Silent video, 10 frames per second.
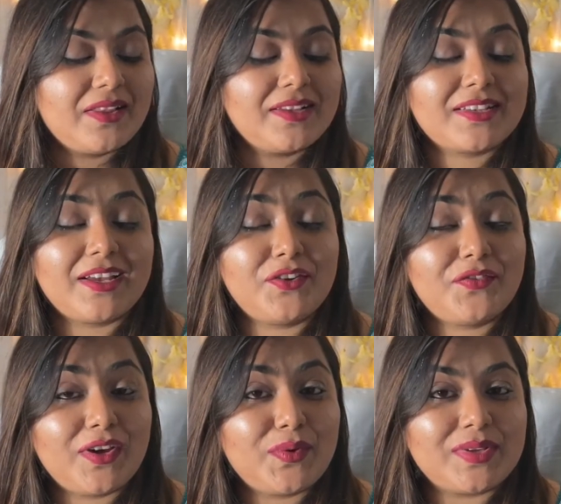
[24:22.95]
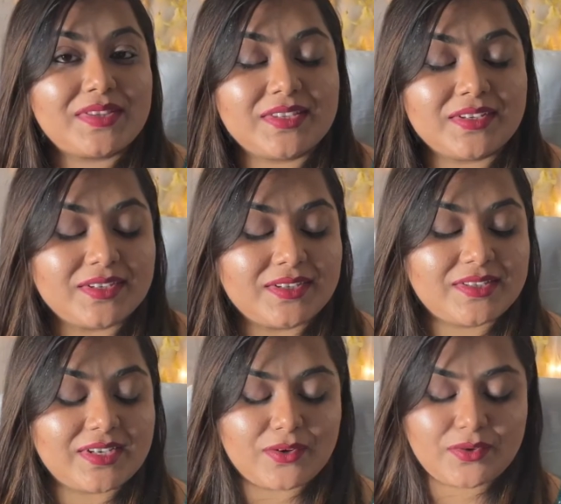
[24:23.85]
Let's clarify with the
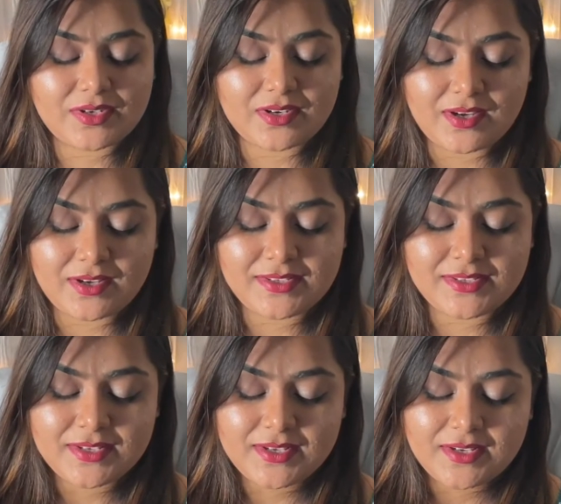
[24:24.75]
tarot cards.